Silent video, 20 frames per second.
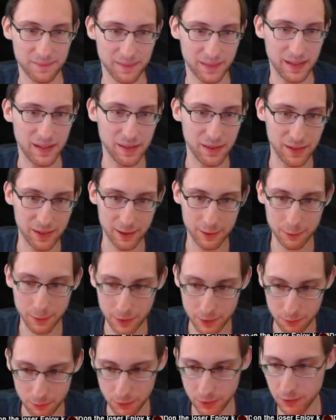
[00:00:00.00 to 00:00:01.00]
I think
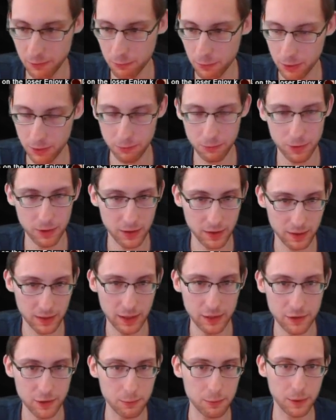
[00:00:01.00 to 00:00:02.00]
Twitch wouldn't wouldn't
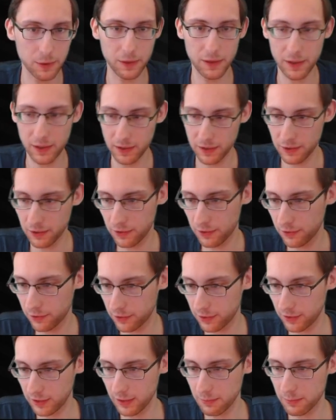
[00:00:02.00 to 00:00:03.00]
let you put that in your
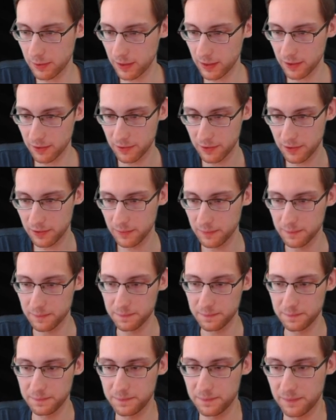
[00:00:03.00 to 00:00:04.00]
username, but I don't know.
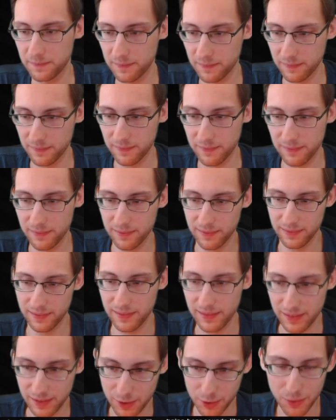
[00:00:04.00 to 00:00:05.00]

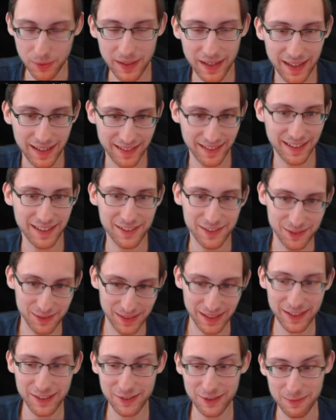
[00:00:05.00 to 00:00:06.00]
Cocaine Nixxo,
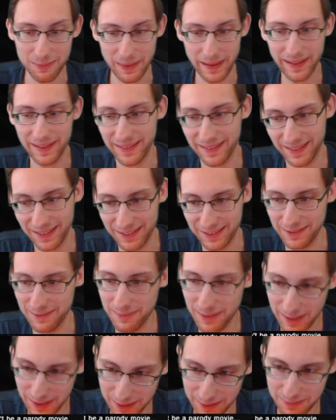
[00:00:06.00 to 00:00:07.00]
Nixxo Bear, yeah, Nixxo
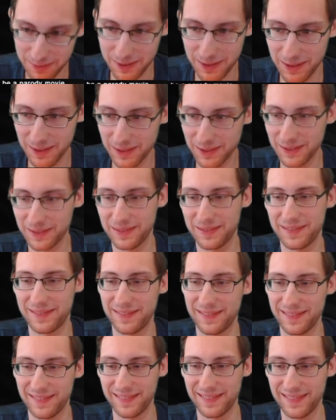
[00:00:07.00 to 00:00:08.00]
Bear is pretty, pretty good. Fast,
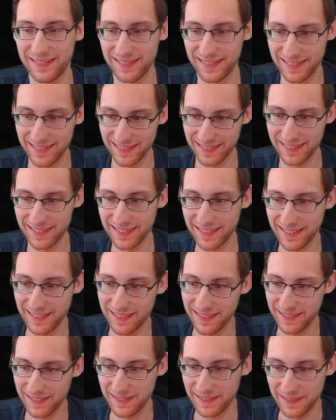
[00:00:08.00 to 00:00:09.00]
Coda, but
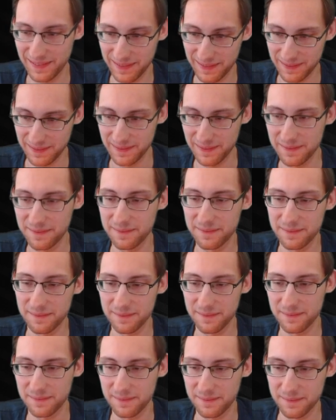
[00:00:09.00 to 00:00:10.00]
not fast enough.
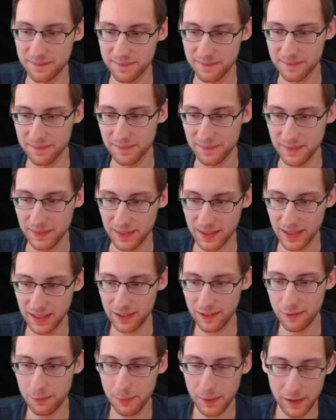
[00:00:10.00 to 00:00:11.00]
I thought you'd done it's like
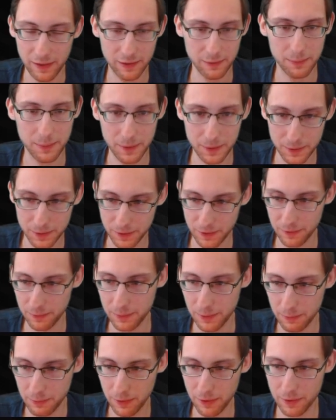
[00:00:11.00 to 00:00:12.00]
Spaceballs,
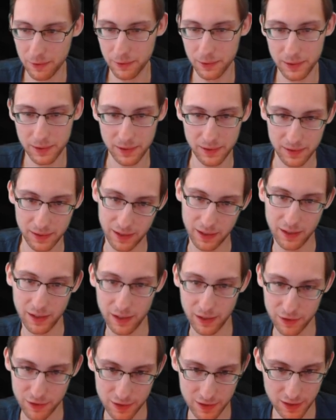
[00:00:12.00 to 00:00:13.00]
but with gore. Okay, that
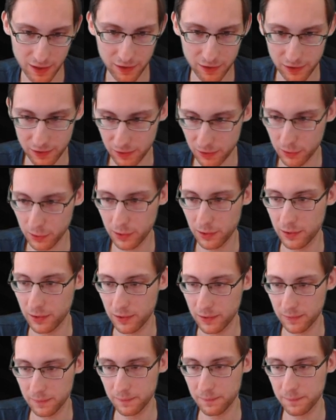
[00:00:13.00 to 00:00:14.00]
actually does sound good.
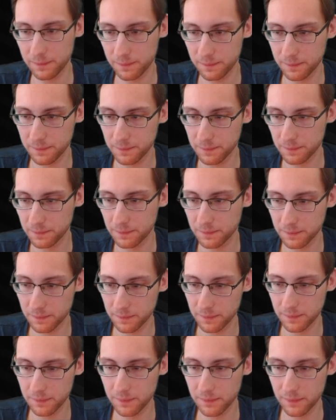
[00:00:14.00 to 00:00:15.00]
I'll get you next
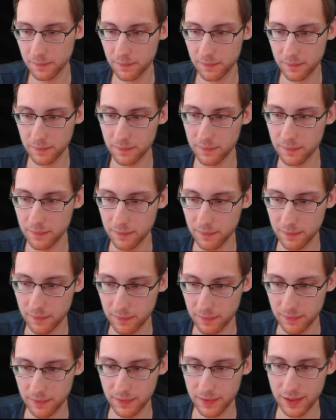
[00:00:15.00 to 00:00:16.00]
time.
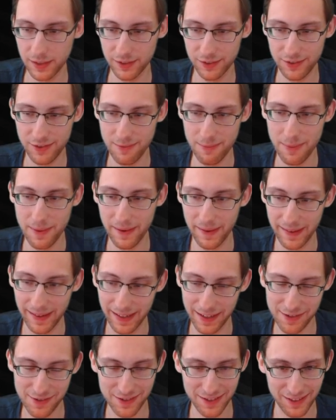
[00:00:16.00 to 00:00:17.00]
Probably will. Does the bear
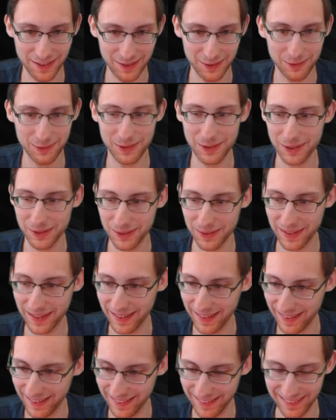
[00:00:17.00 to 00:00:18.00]
actually do
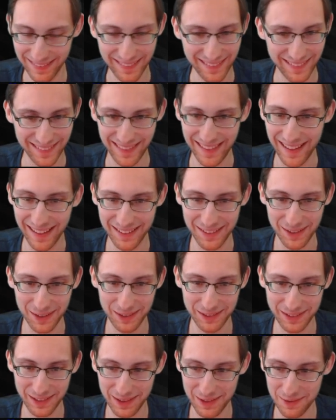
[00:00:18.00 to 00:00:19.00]
cocaine? That,
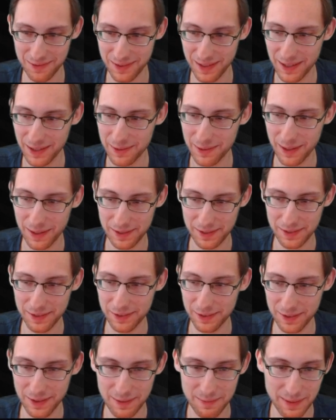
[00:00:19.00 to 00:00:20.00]
those are the real questions
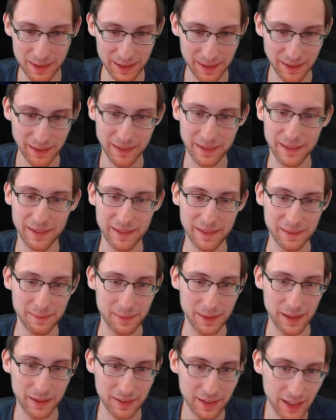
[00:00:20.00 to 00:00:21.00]
on our mind.
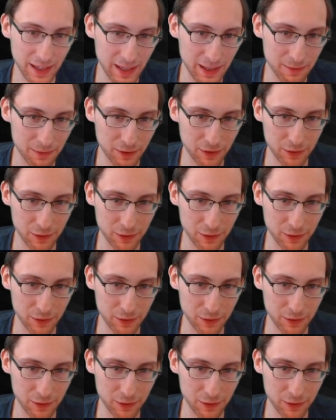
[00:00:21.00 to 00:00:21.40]
But that's kind of a